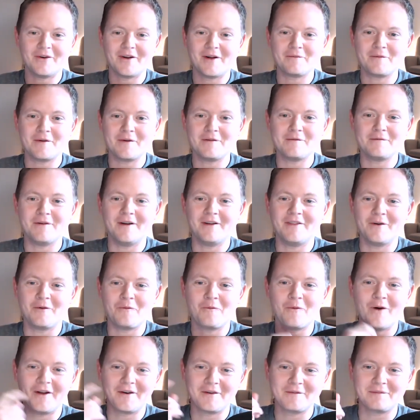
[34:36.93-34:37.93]
and we found
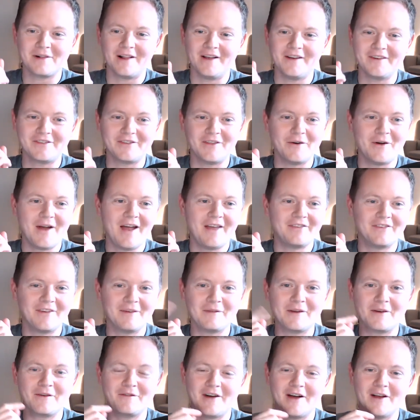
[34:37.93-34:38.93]
one place that had
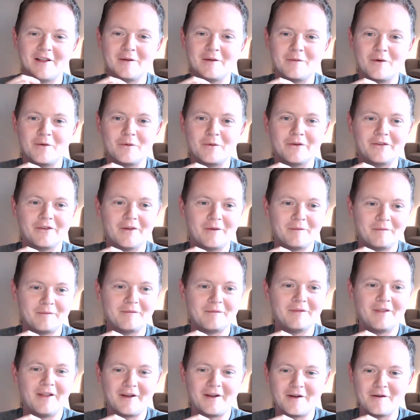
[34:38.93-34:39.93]
something available was a
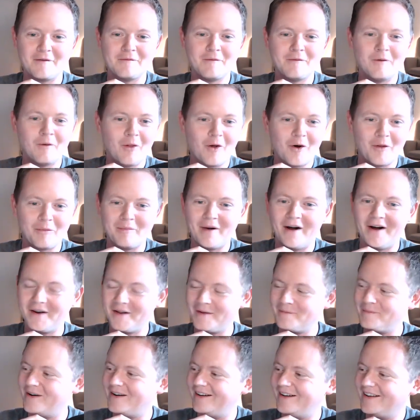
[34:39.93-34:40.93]
full-on party
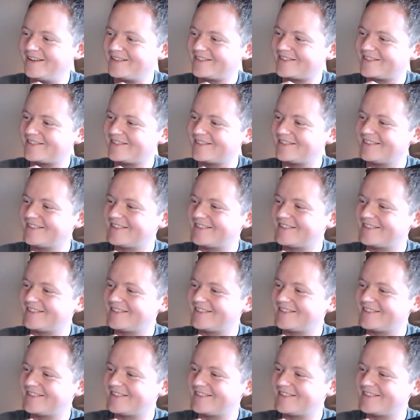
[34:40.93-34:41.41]
bus.